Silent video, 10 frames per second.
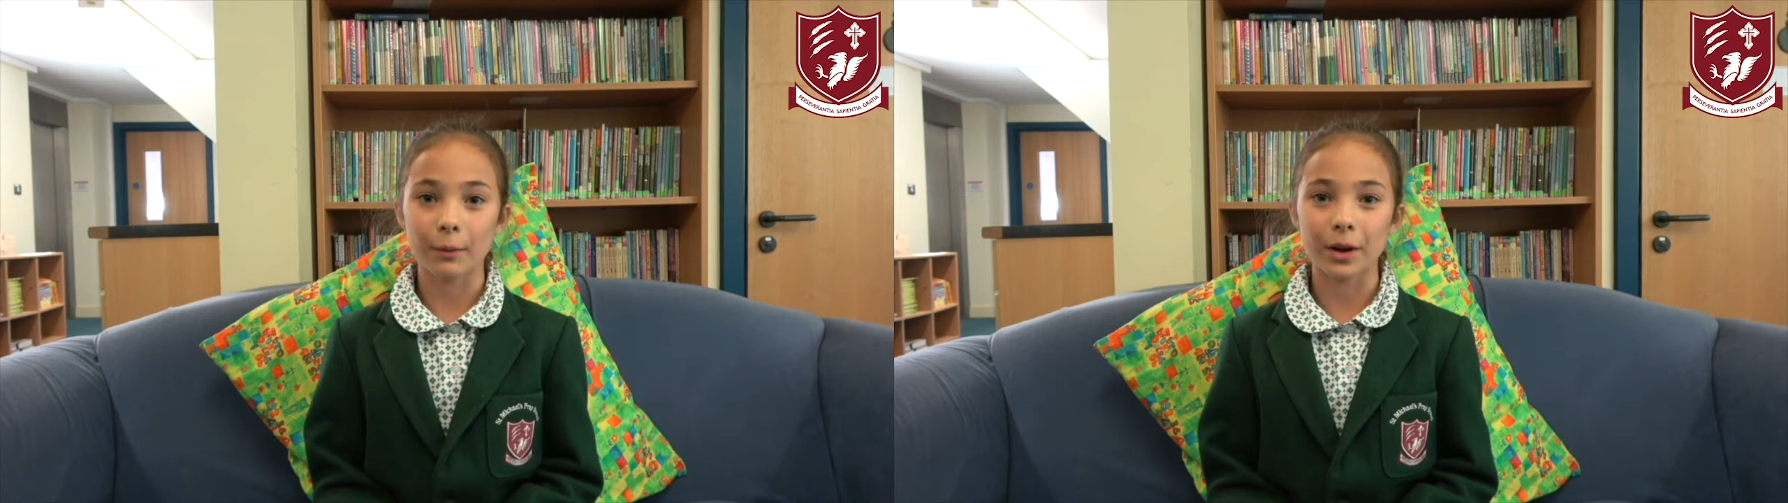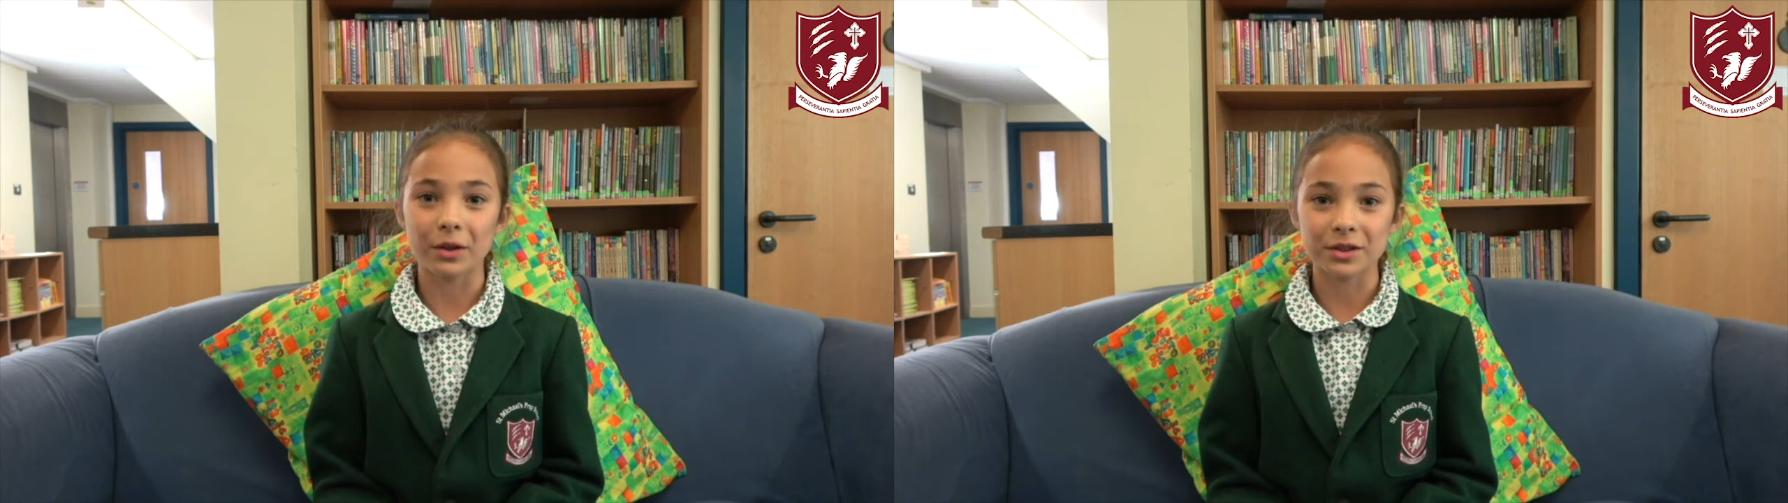
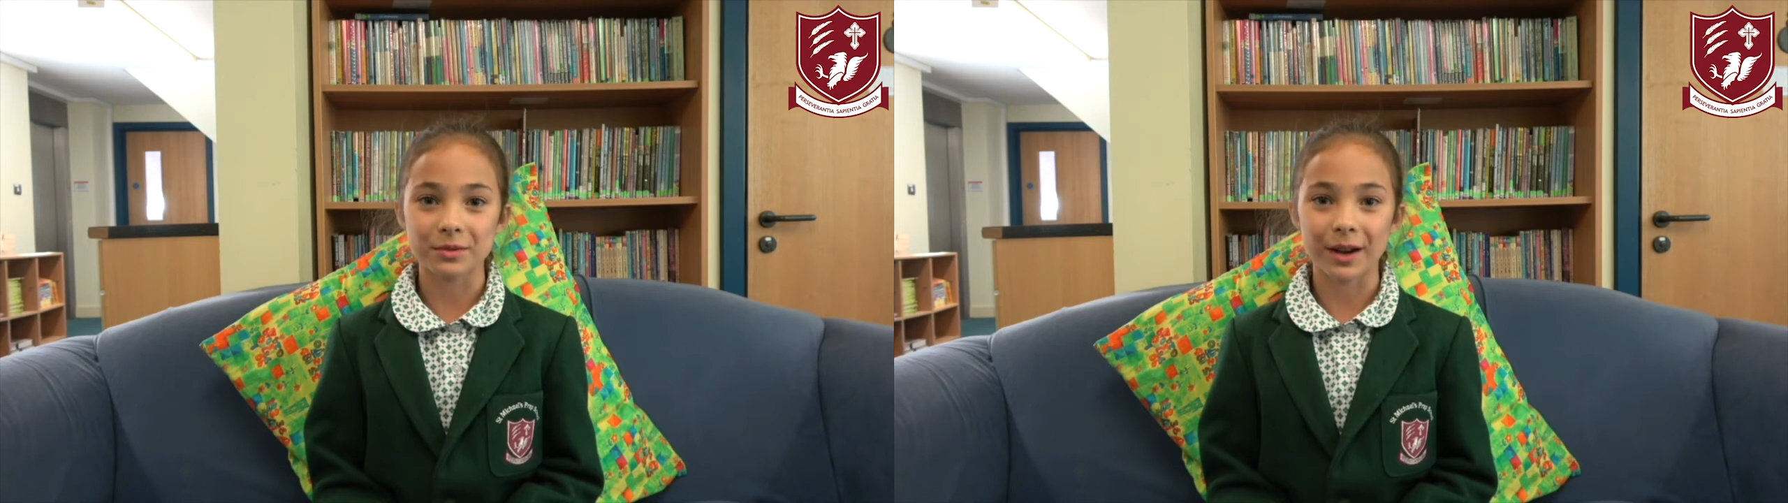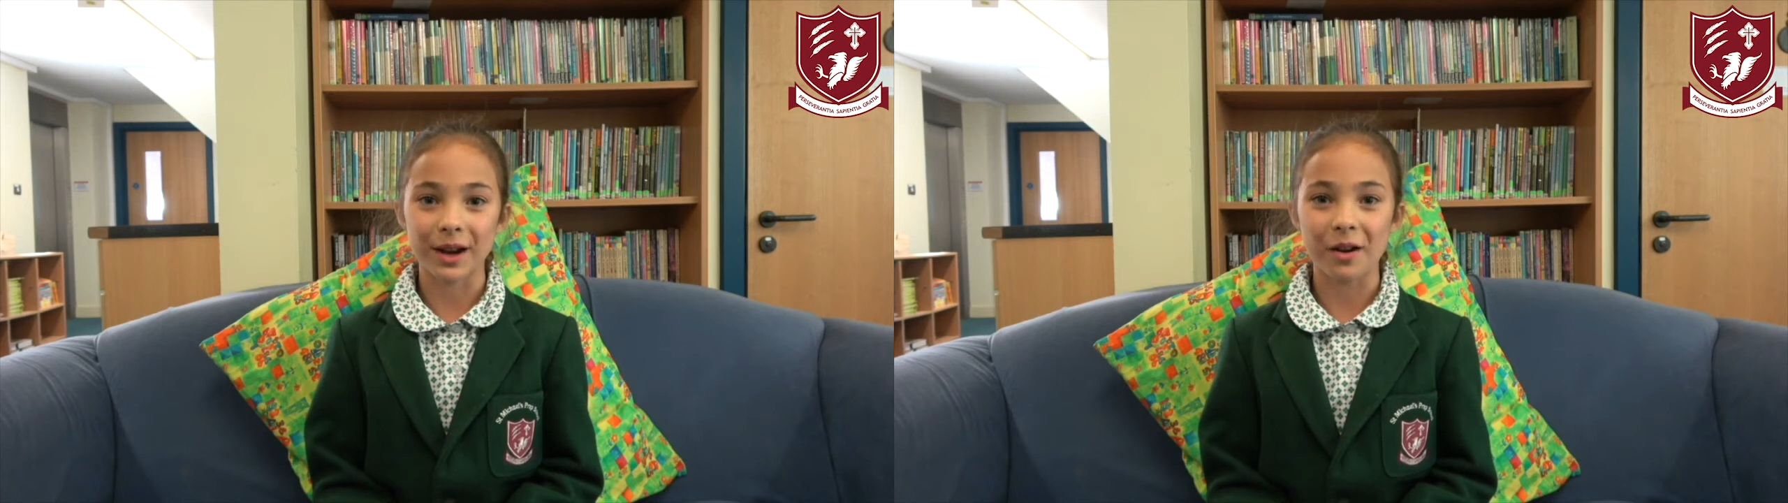we got
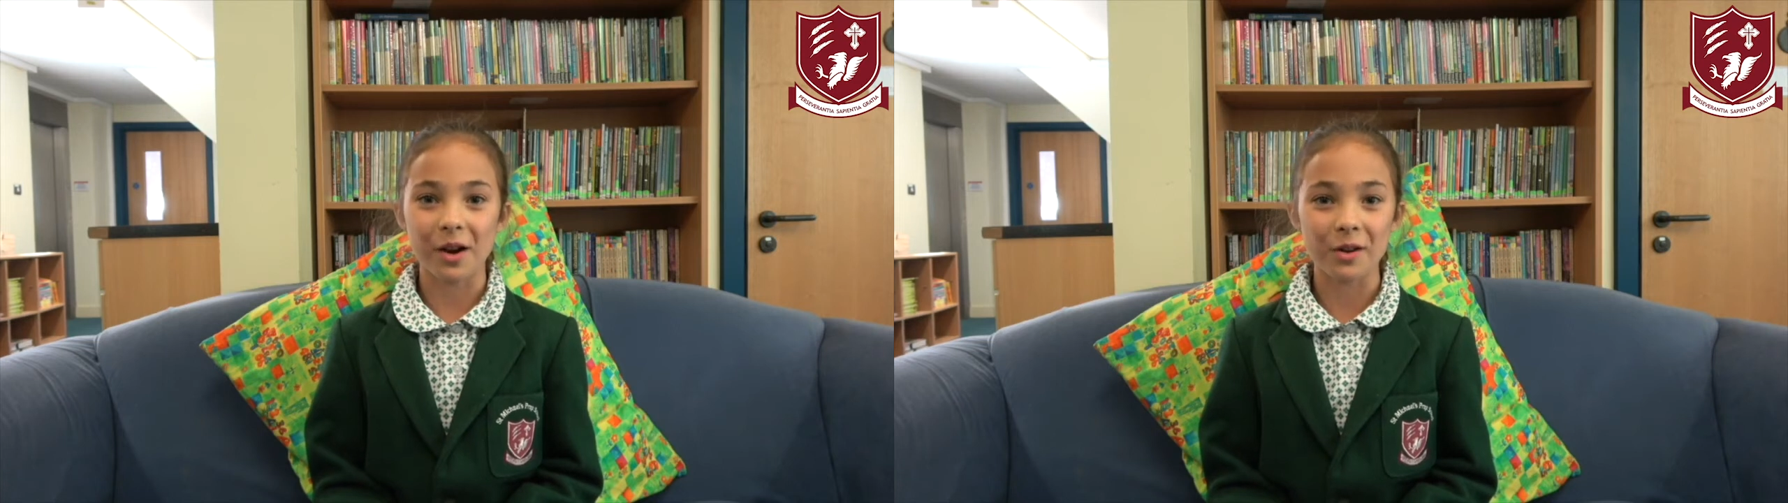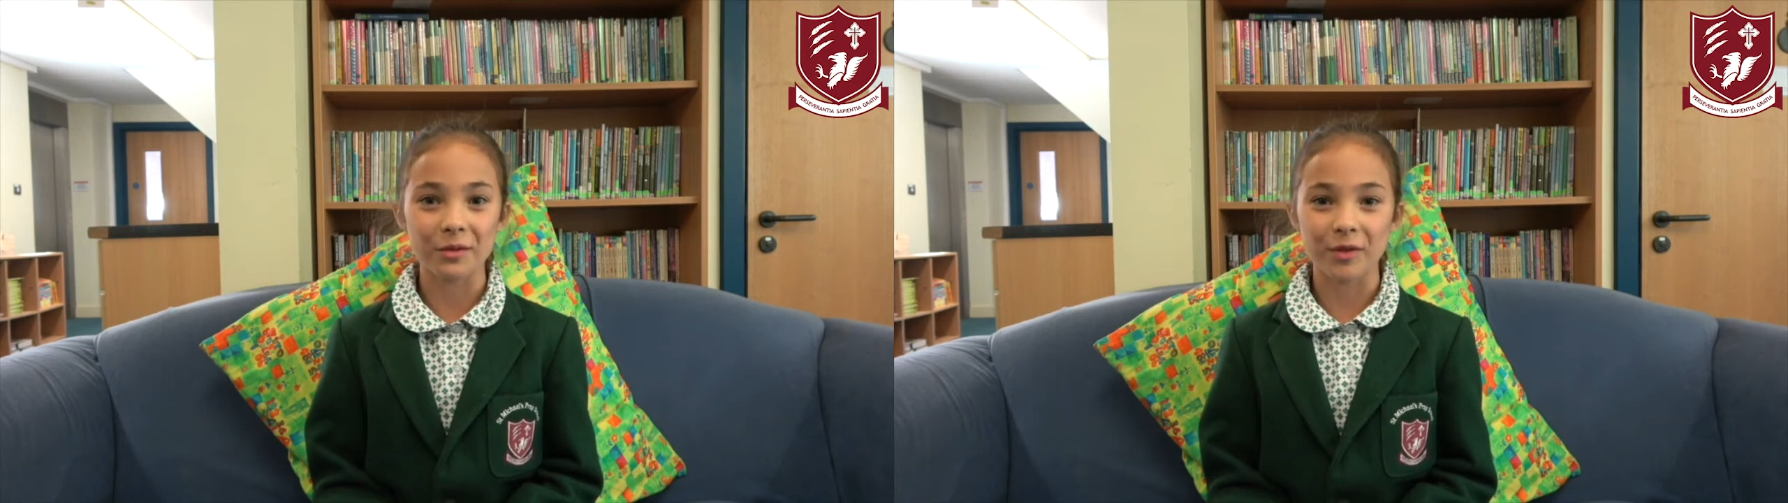to make our
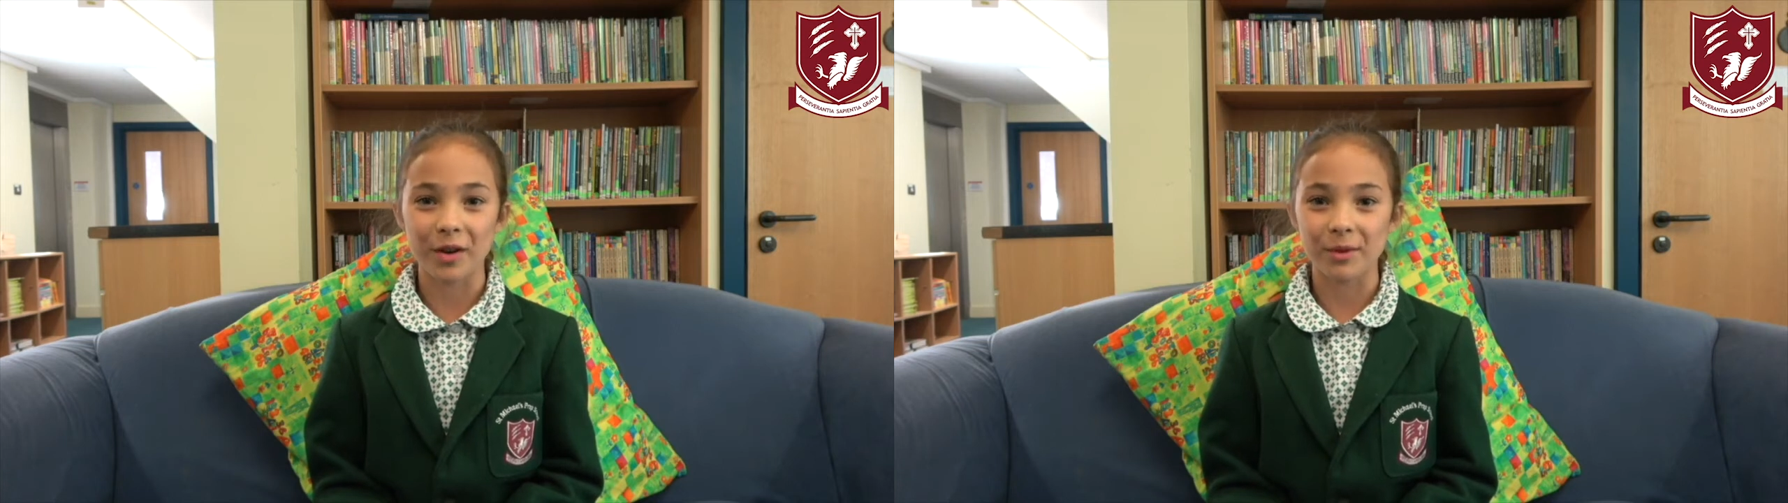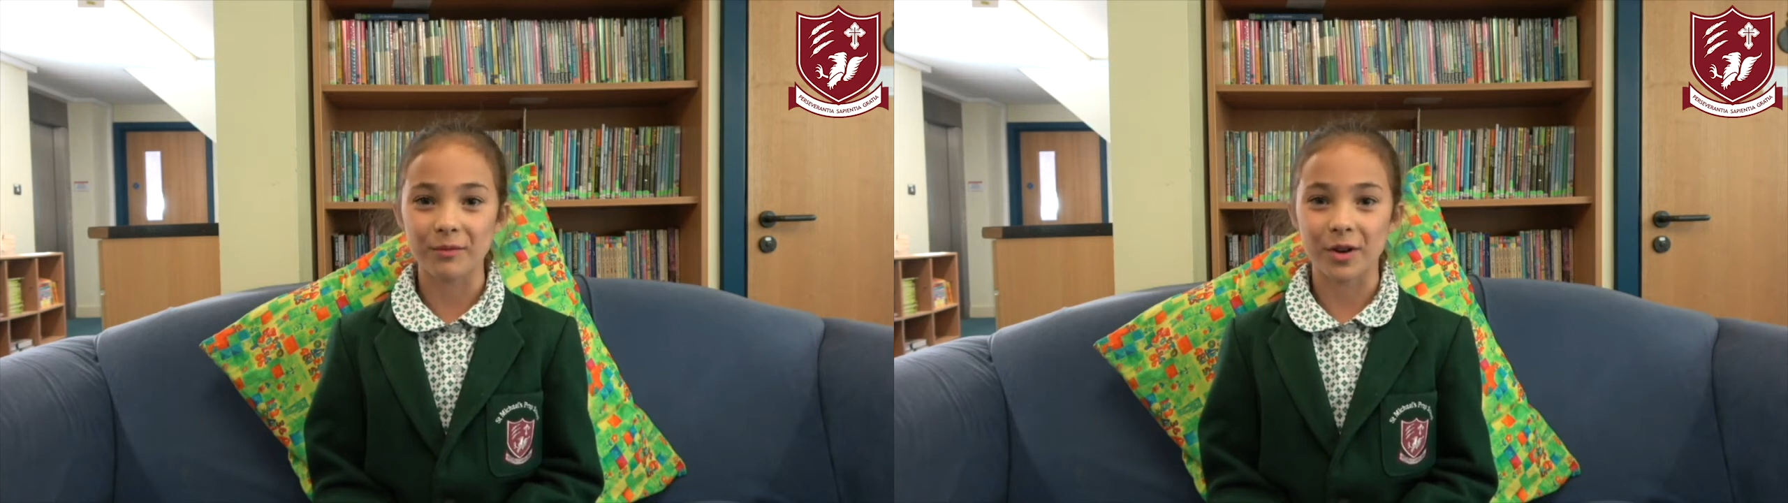own
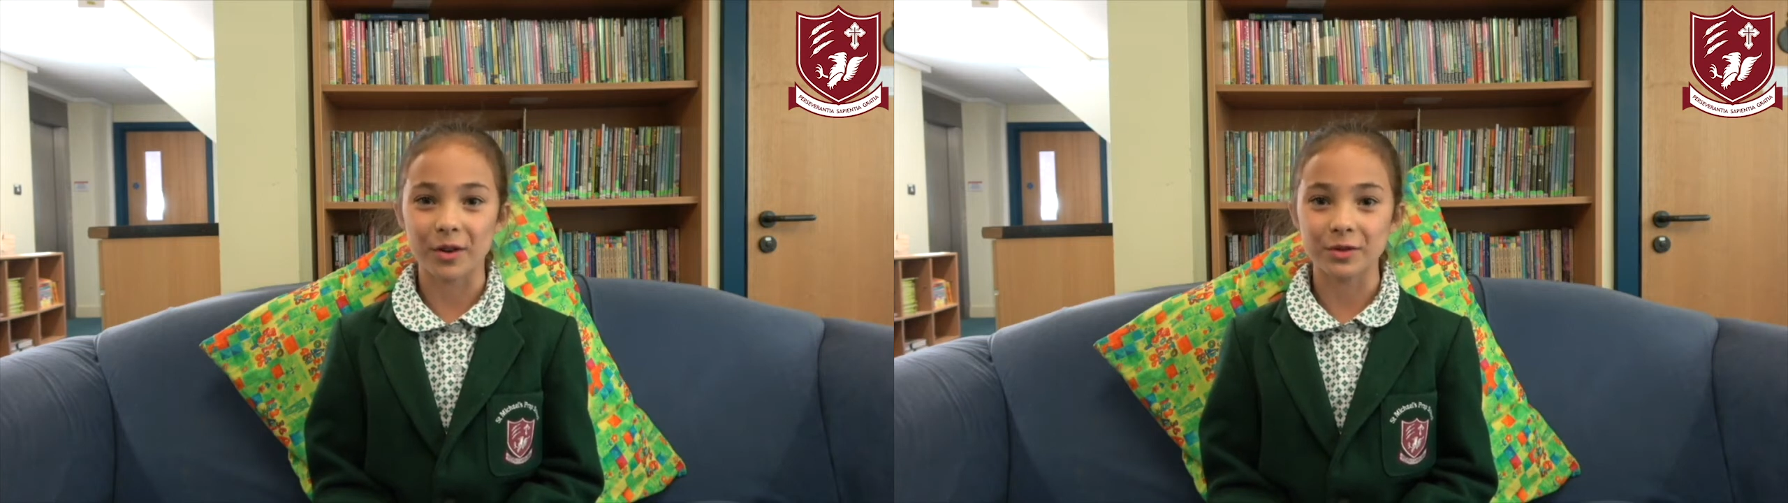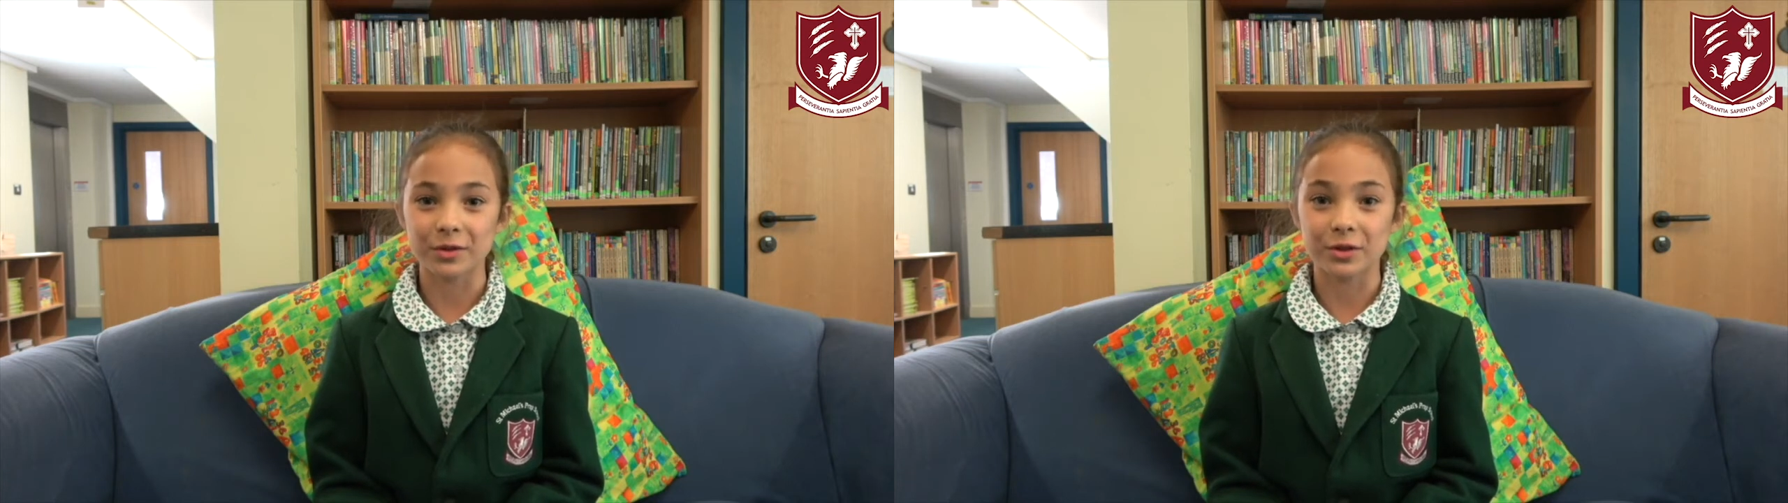Roman road